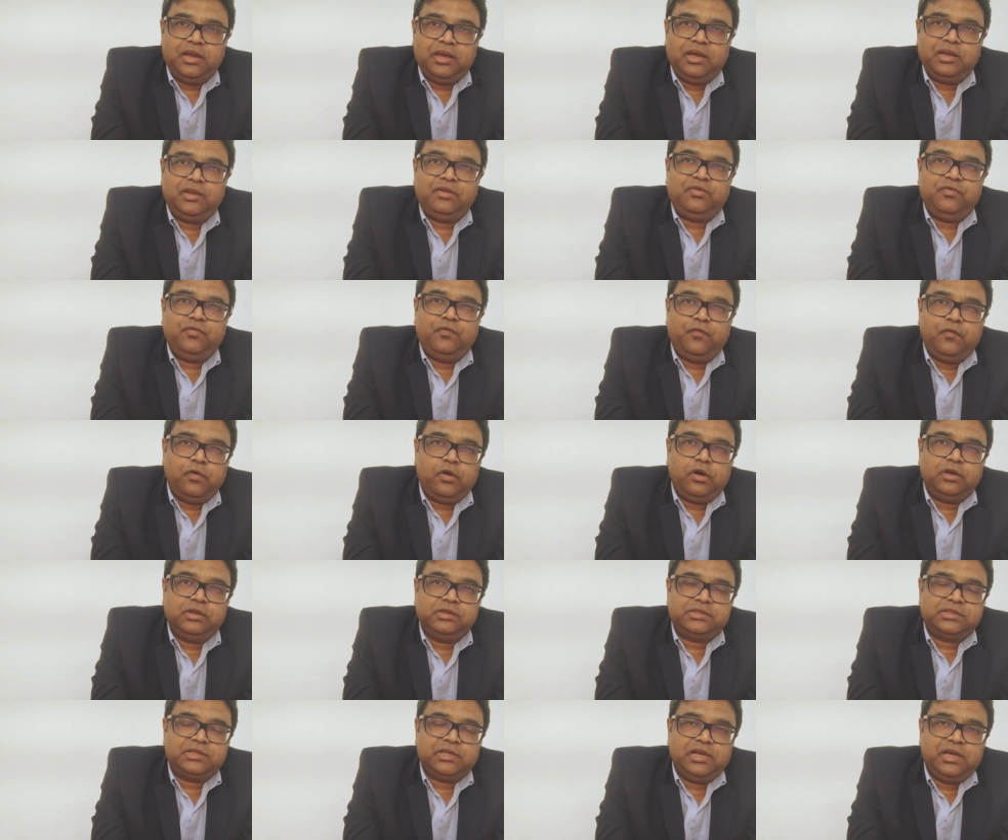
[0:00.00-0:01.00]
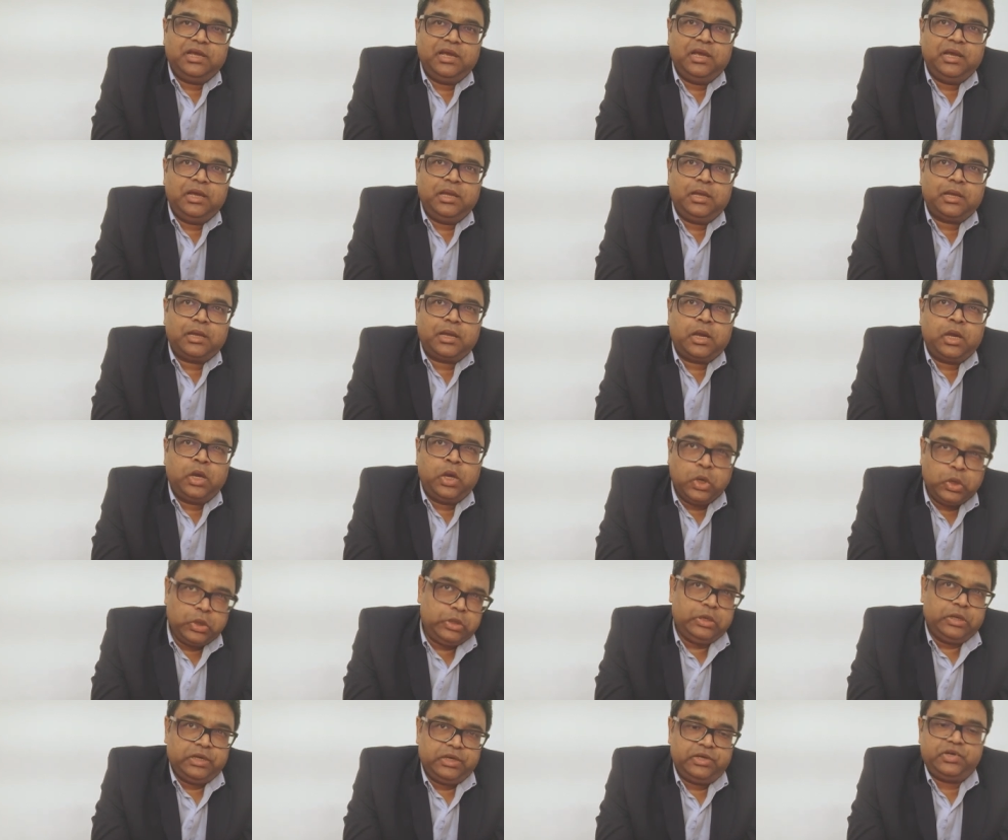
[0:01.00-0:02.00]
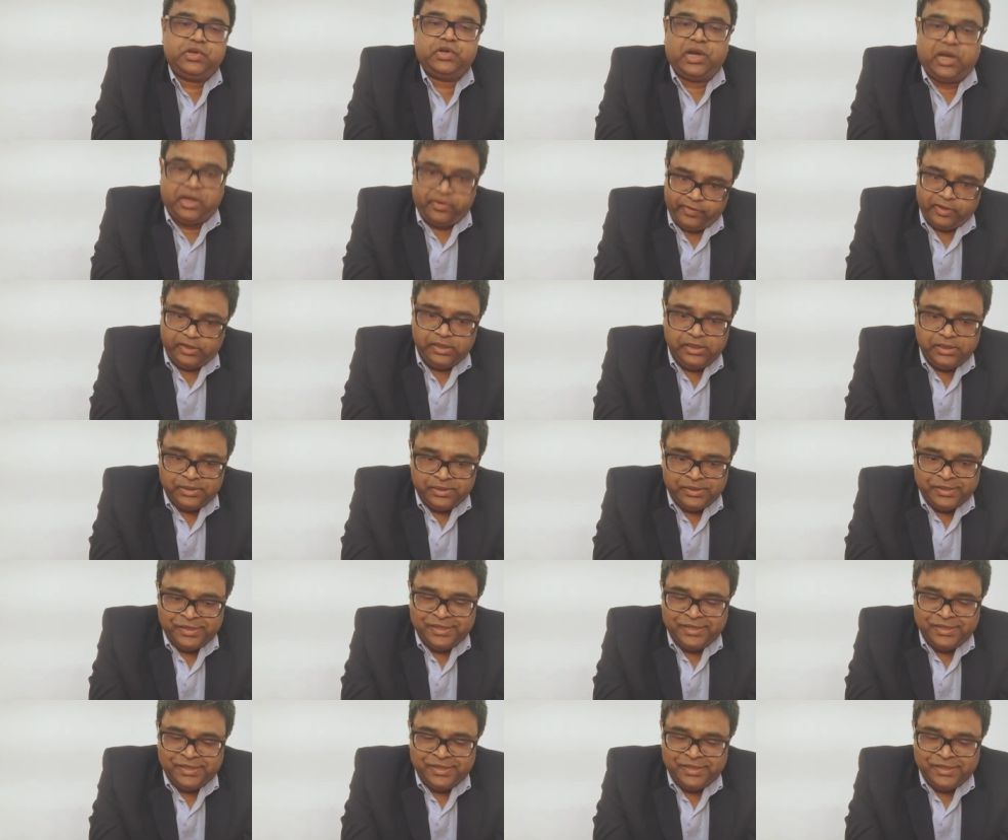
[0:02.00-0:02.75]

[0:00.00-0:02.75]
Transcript: it was a good travel.